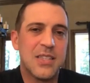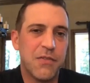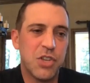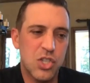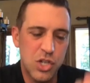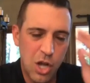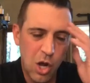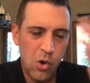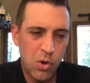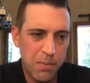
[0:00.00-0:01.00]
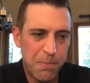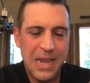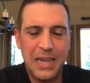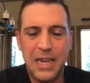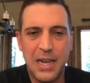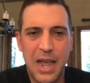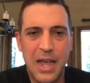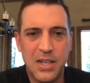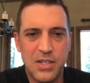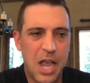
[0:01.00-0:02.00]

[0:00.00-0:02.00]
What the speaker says: have just known banking as